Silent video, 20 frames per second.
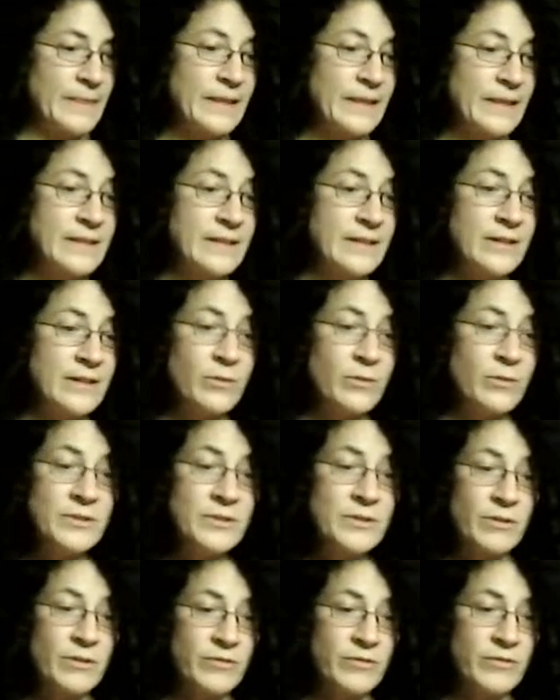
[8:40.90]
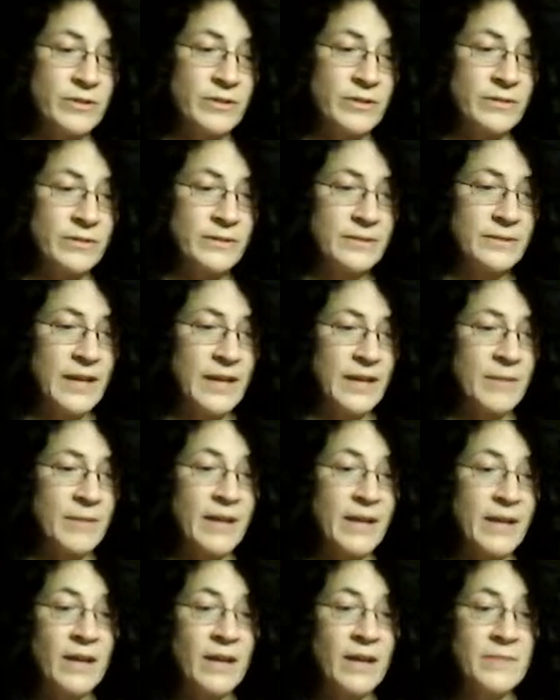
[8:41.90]
Dinner was over, and my
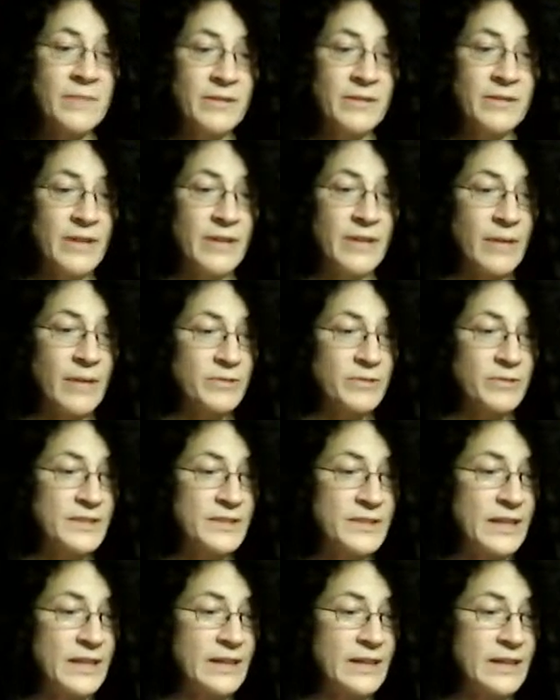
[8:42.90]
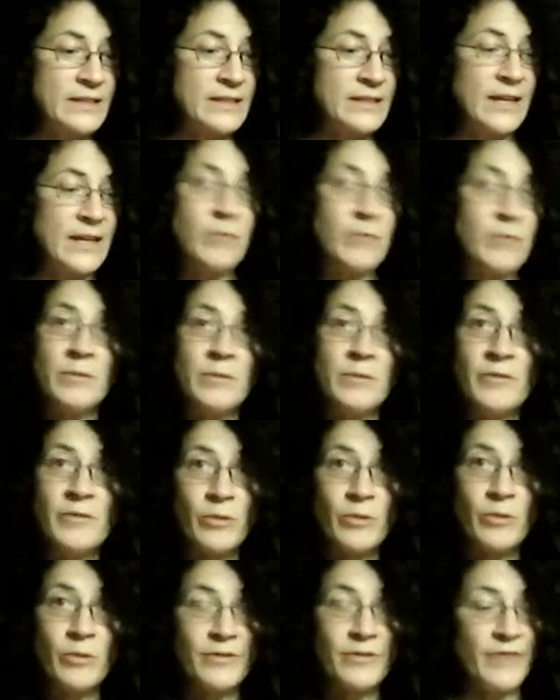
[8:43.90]
godmother and I were sitting at the table
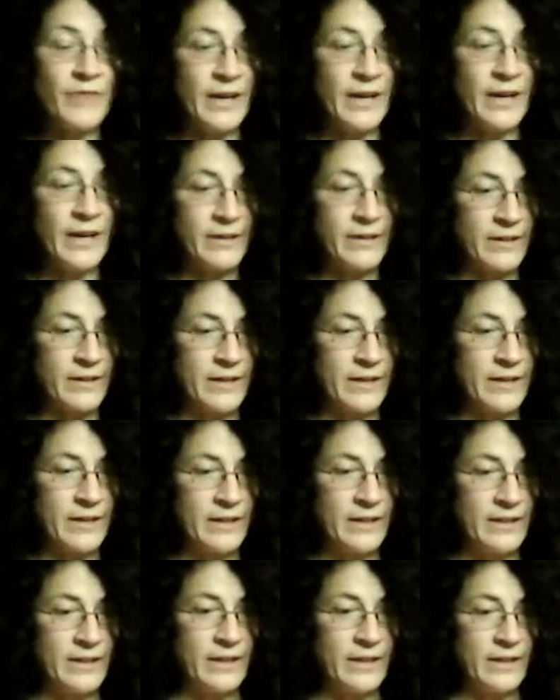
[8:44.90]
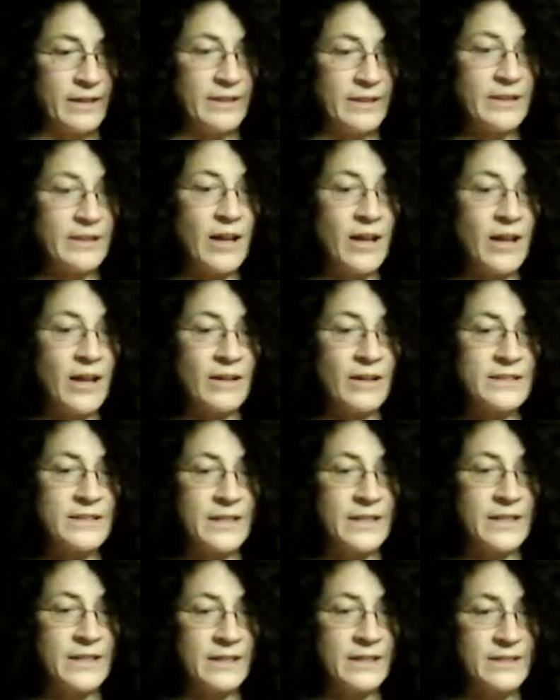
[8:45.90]
before the fire. The clock
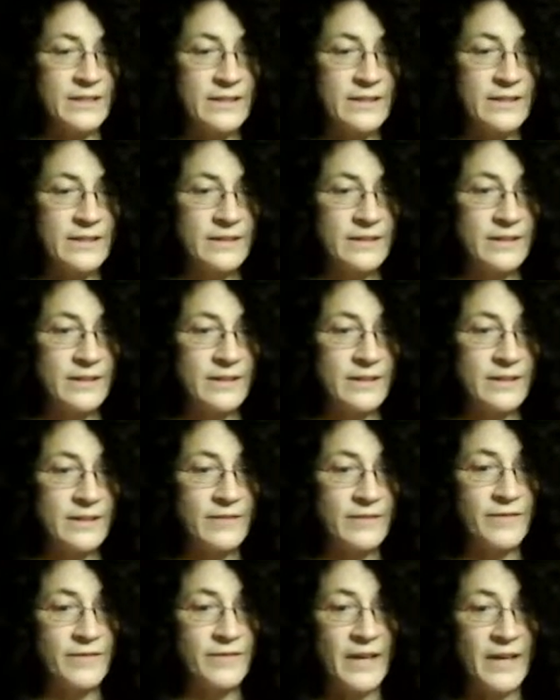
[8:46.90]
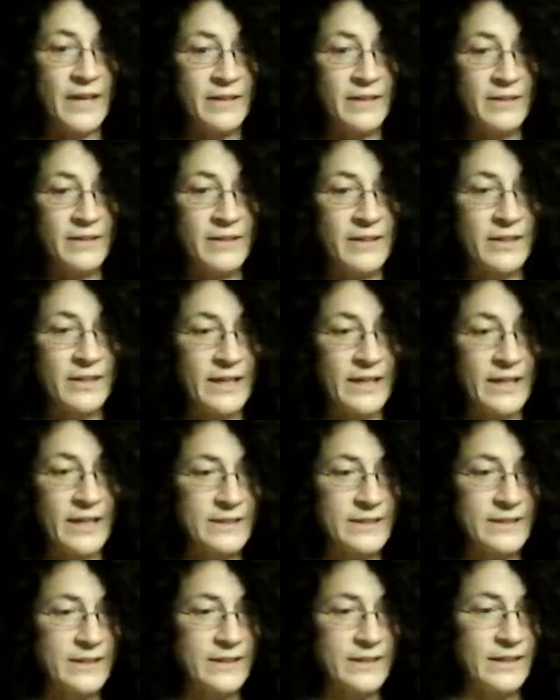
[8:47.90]
ticked, the fire clicked.
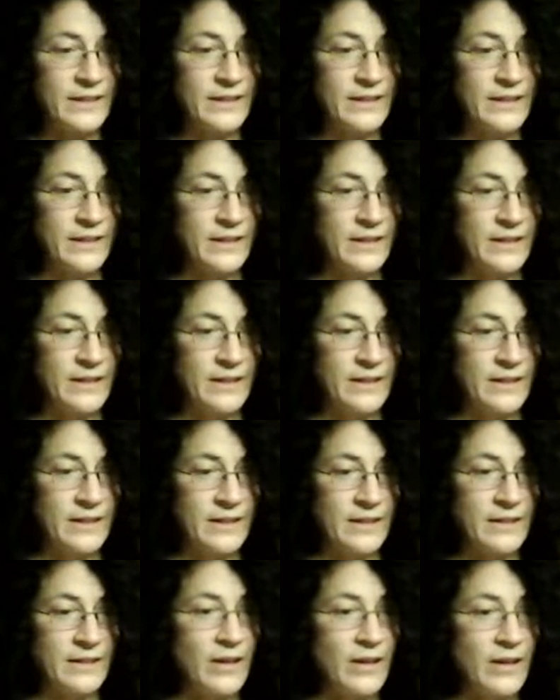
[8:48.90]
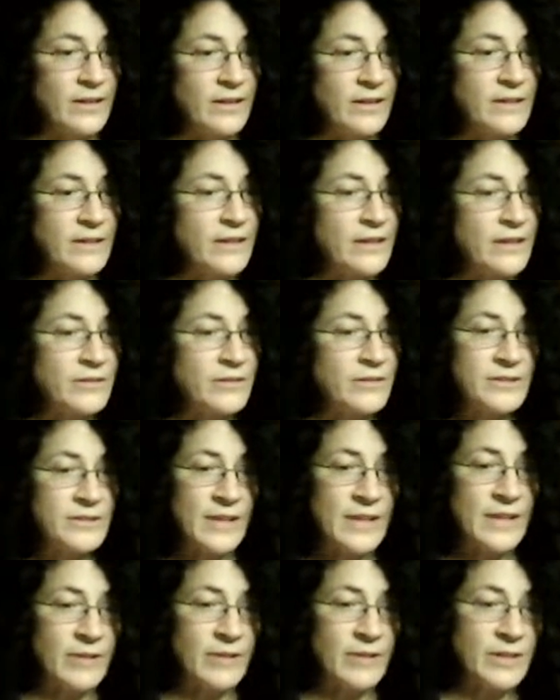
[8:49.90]
Not another
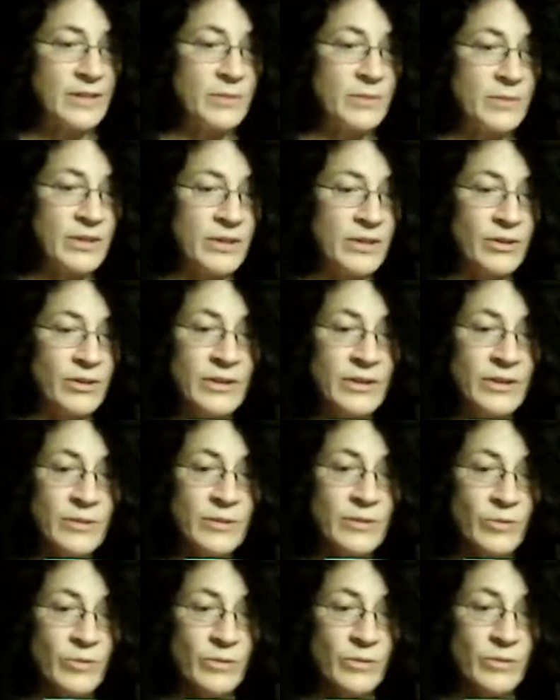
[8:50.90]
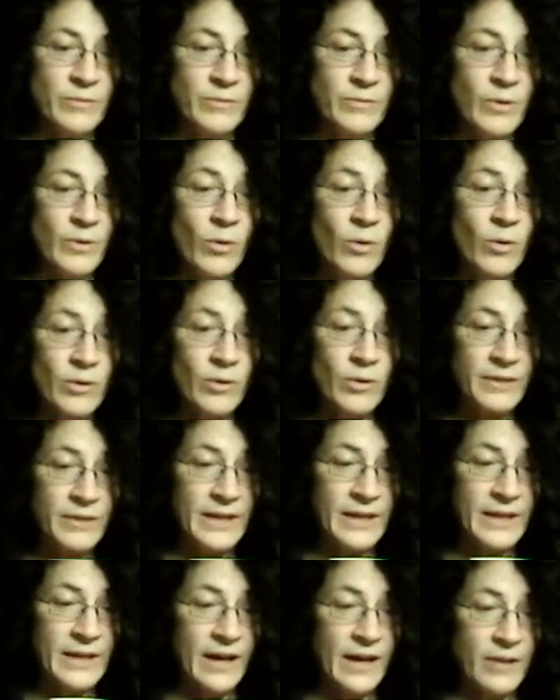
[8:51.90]
sound had been heard in the room or in
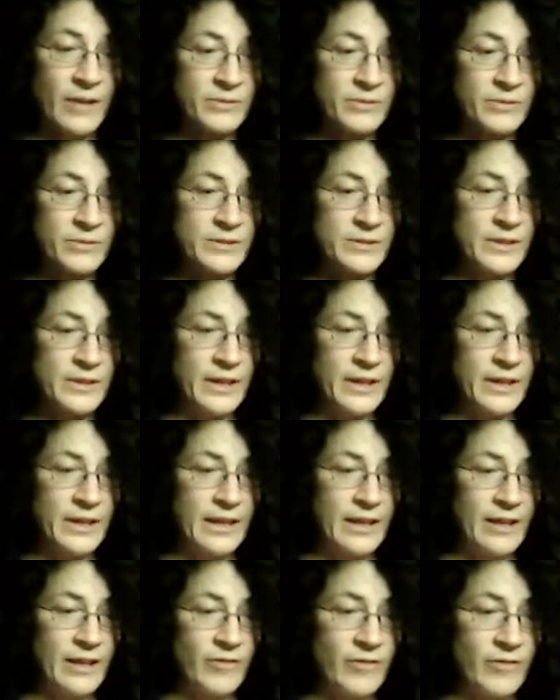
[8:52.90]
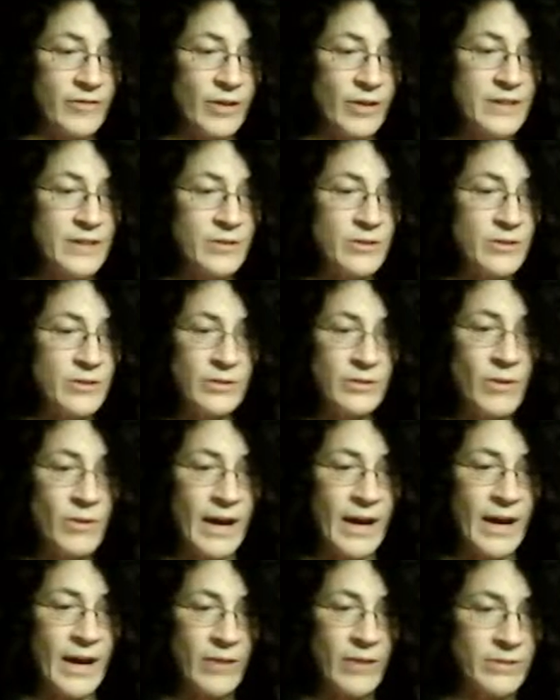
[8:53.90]
the house, for I don't know
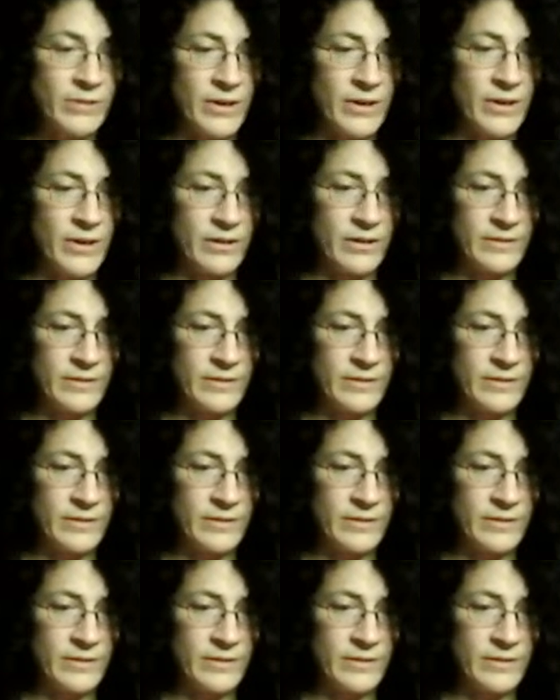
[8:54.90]
how long.